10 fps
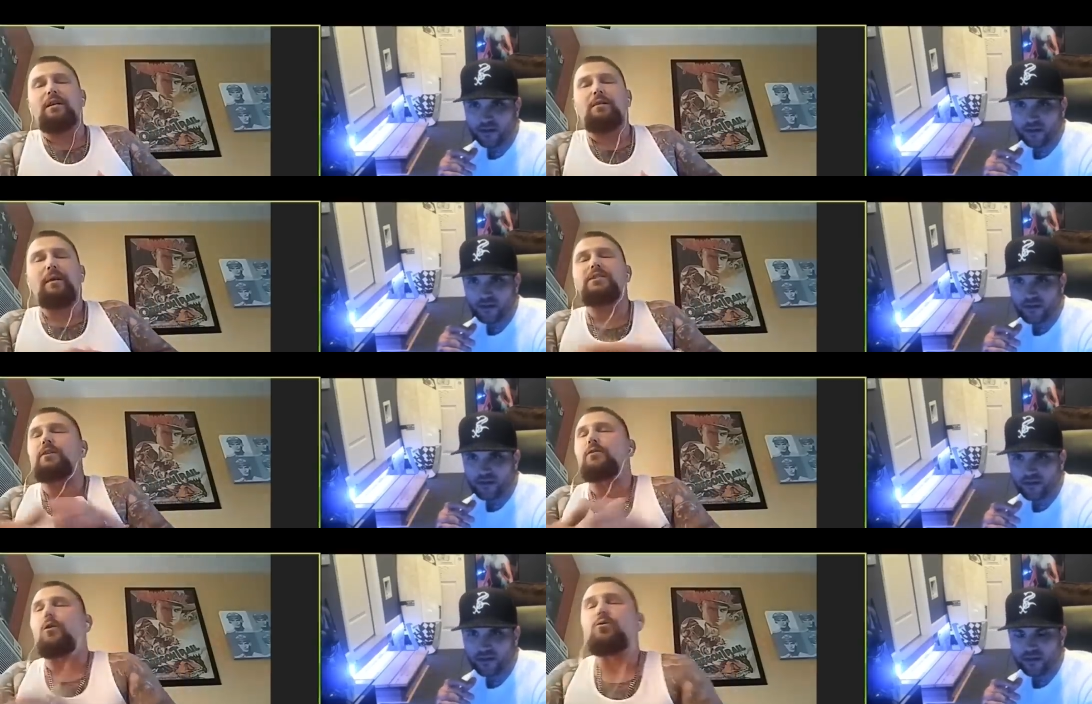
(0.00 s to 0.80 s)

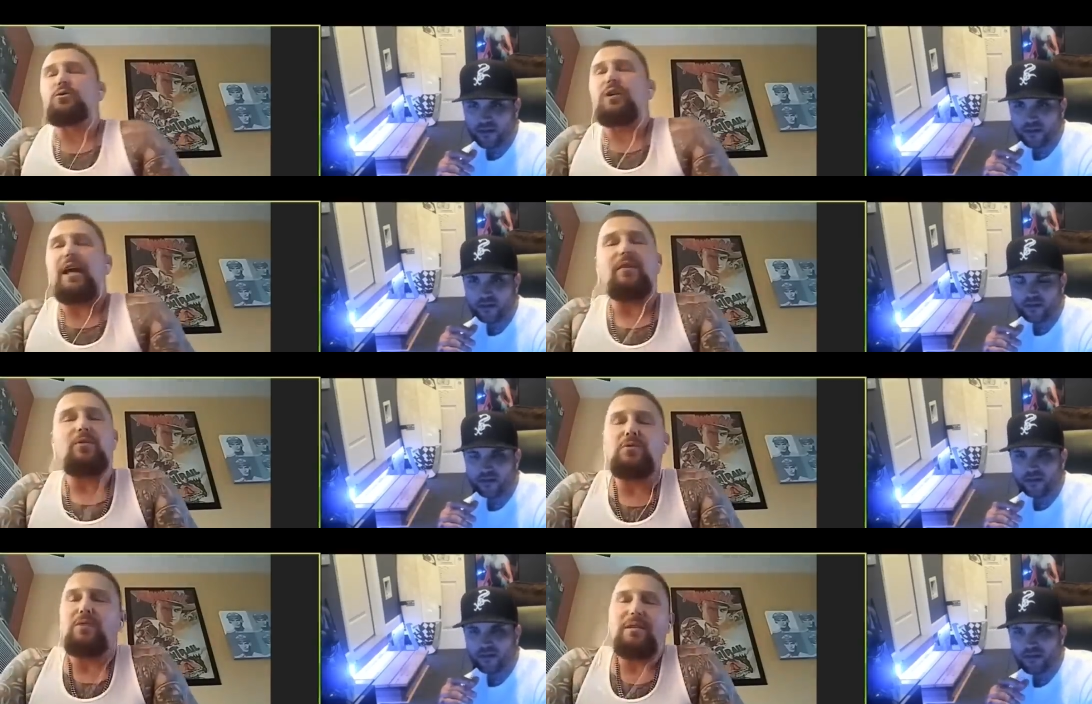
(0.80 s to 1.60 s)
Speaker 1: basic local
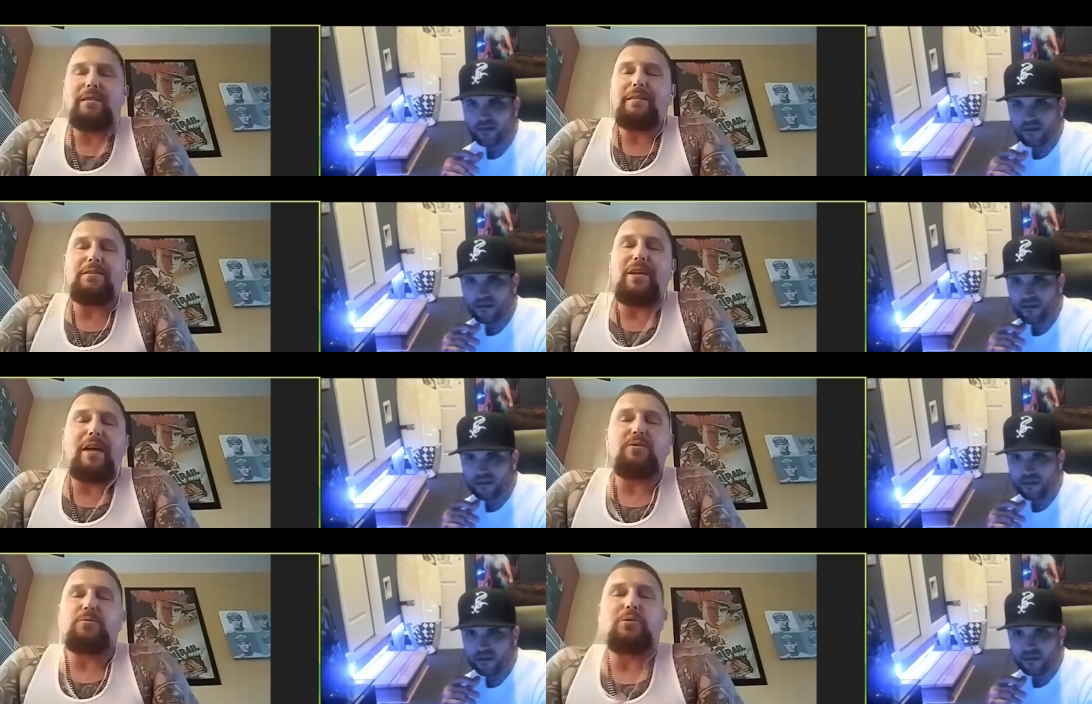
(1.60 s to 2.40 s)
channels. The, the,
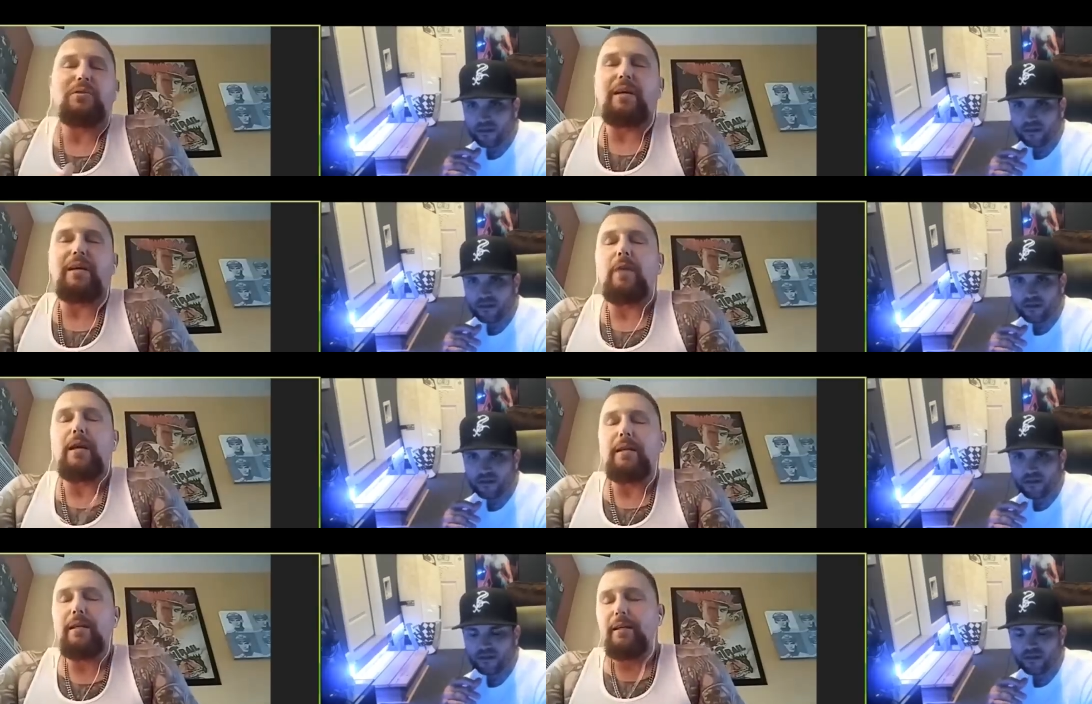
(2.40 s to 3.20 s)
channels weren't that
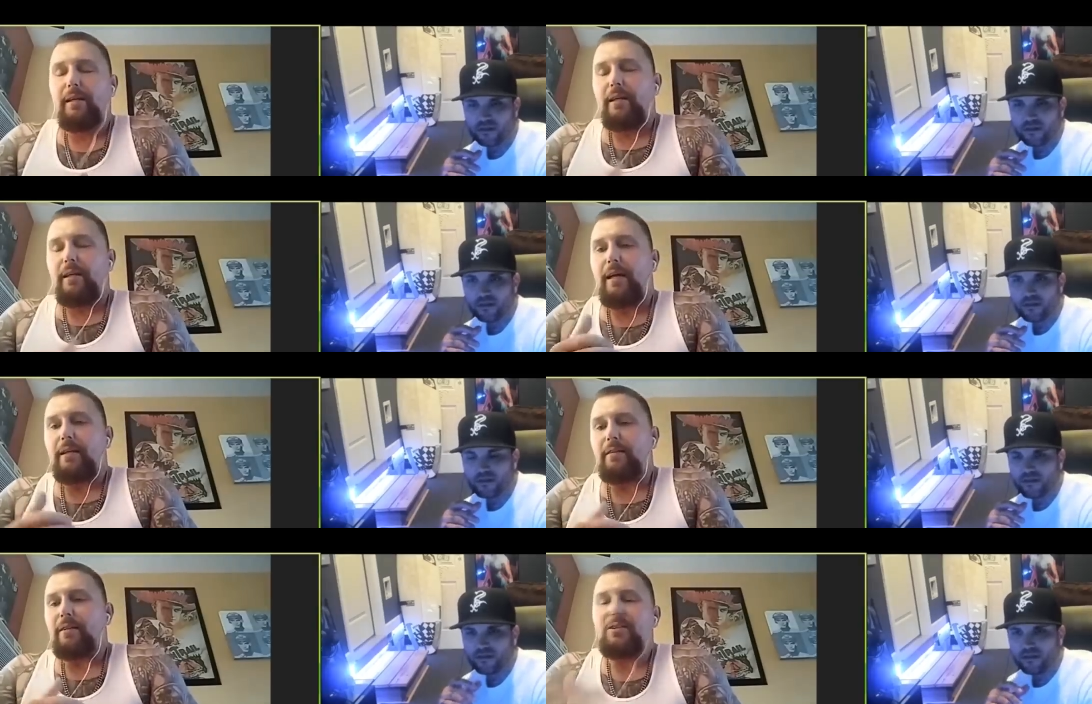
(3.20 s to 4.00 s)
great,
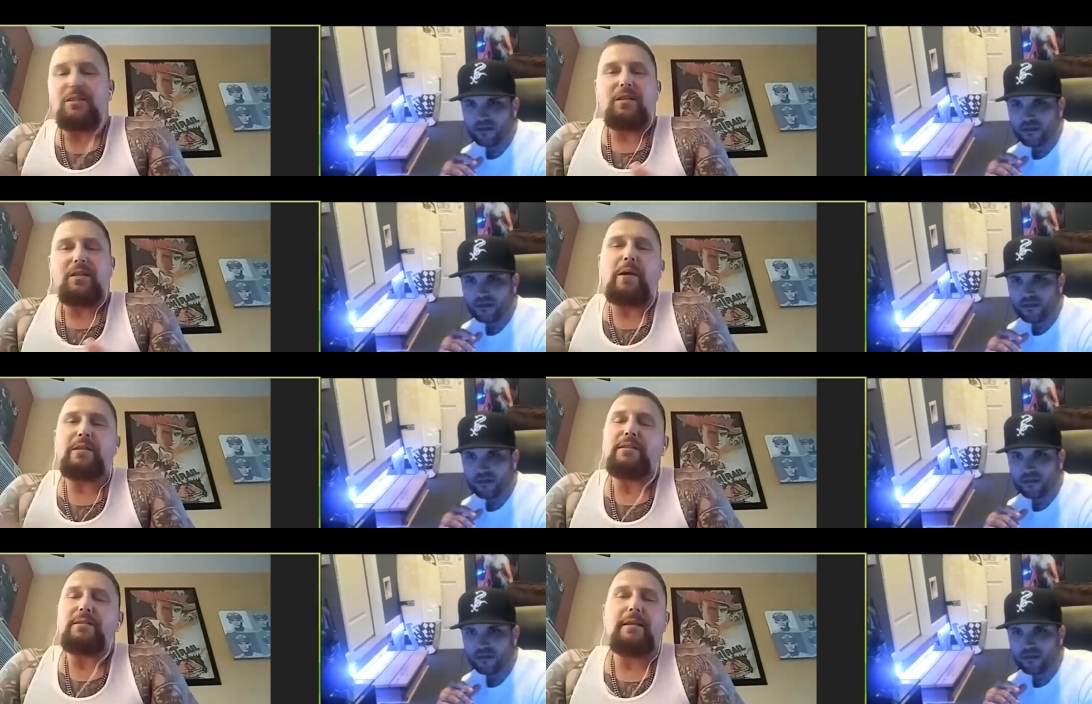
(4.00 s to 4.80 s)
and because uh, it's in
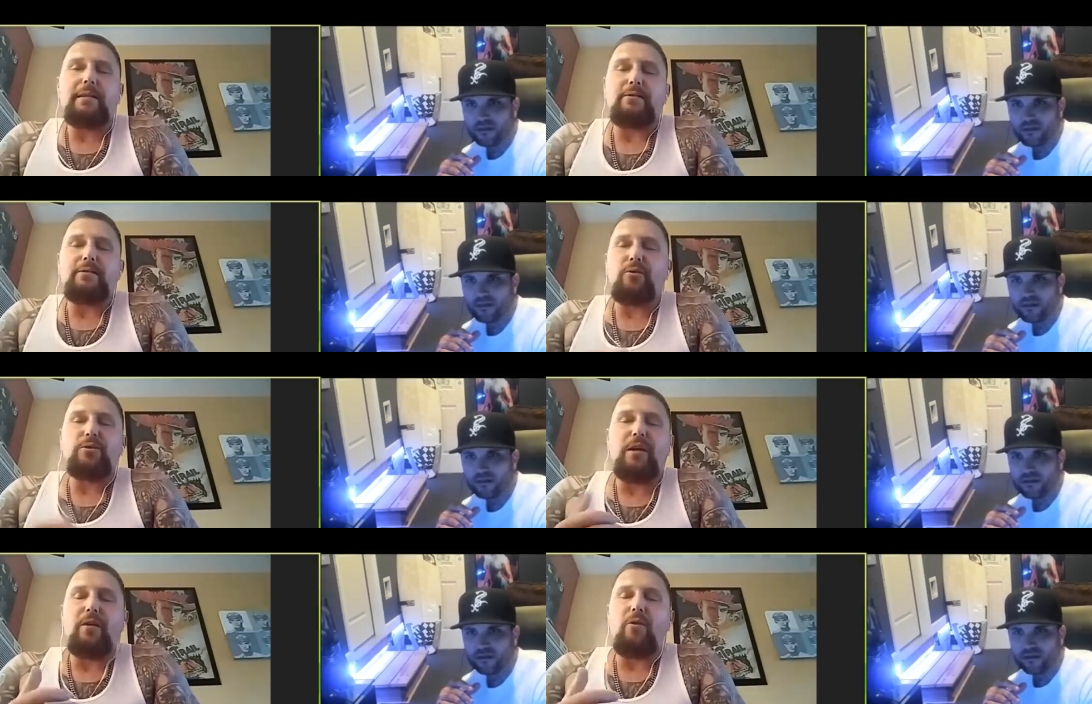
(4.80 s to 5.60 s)
Crescent City, so
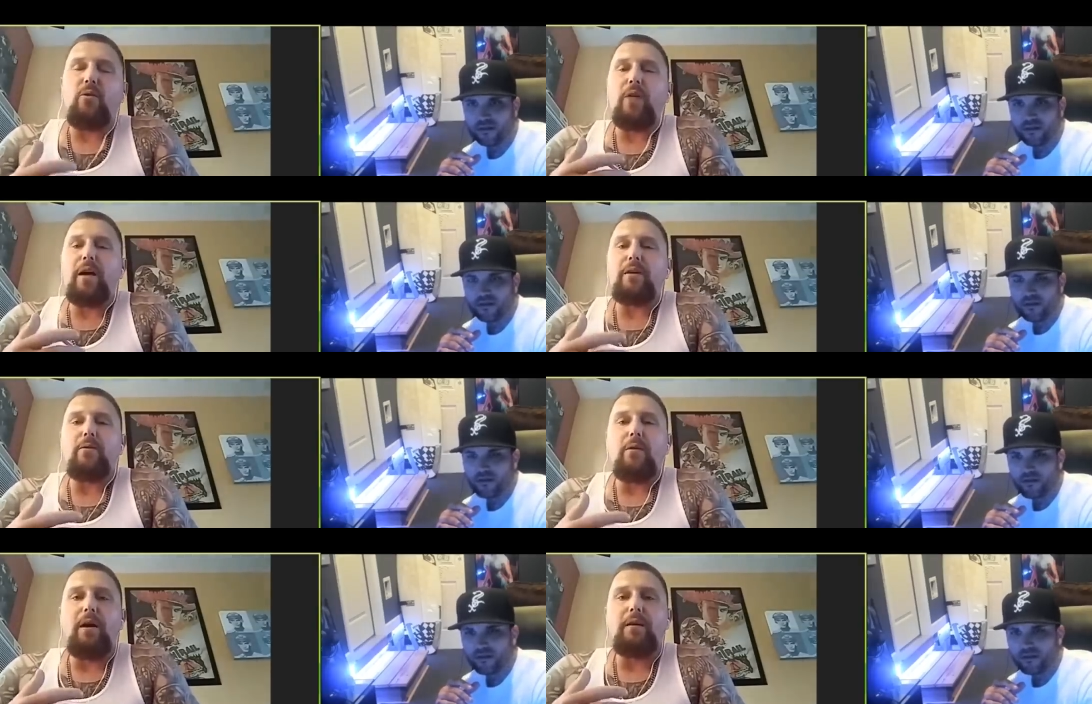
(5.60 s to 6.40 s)
there's not a whole lot
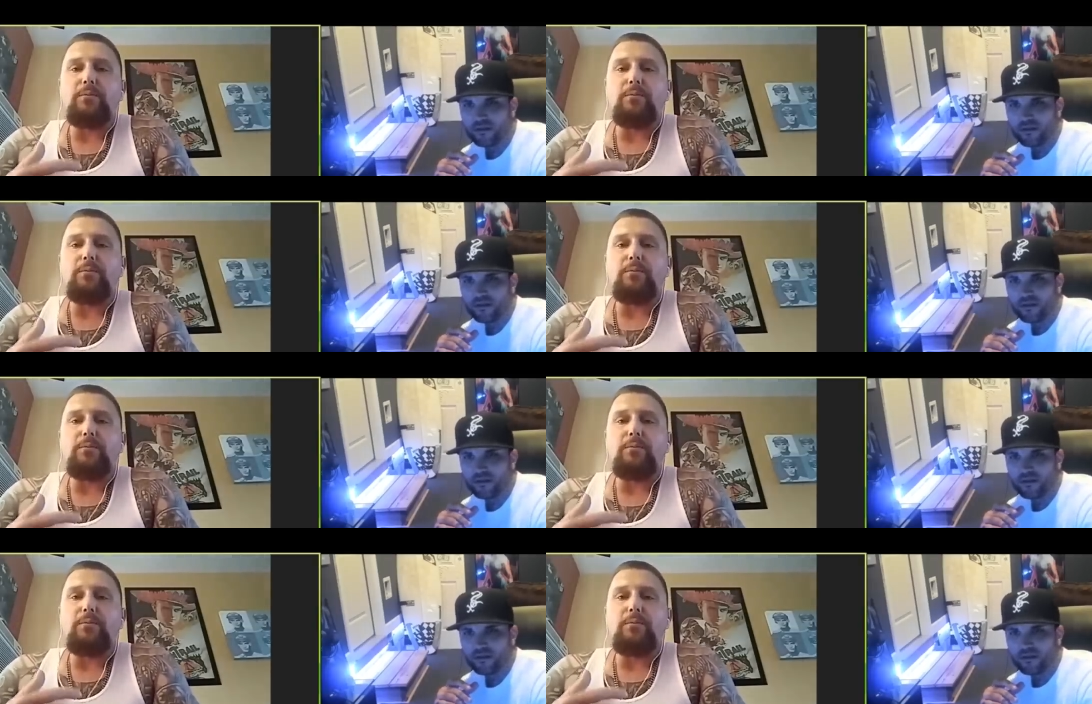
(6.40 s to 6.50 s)
going on up